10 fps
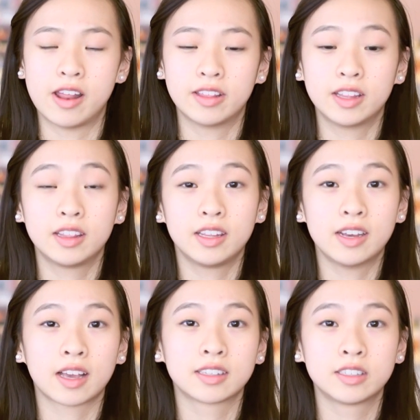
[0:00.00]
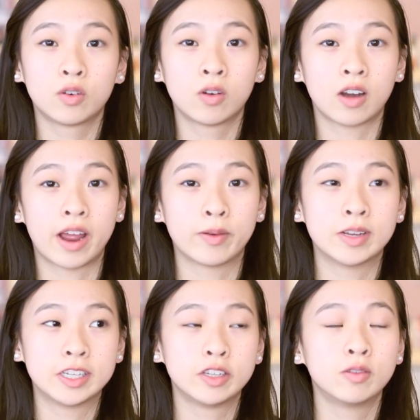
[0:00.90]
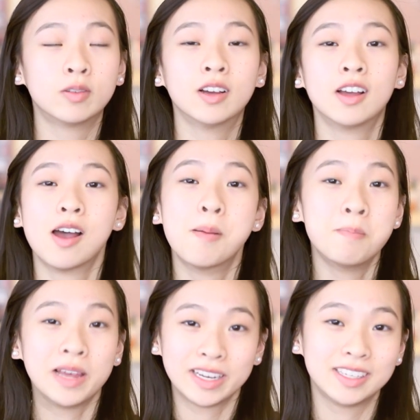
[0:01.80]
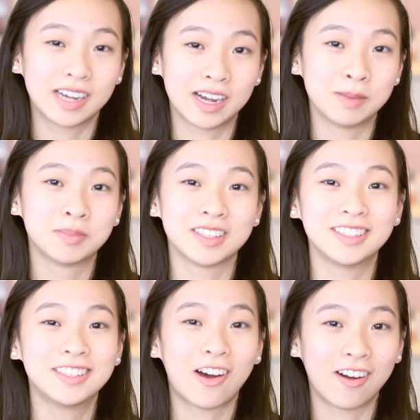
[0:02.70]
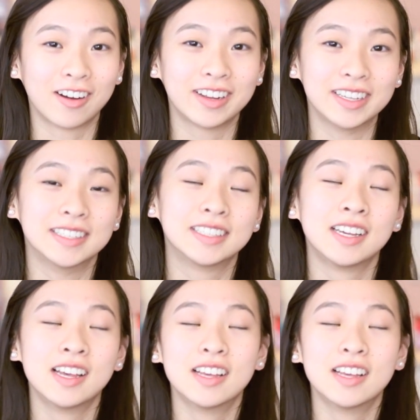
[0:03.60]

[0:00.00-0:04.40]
And then the next store I went to many times is Target.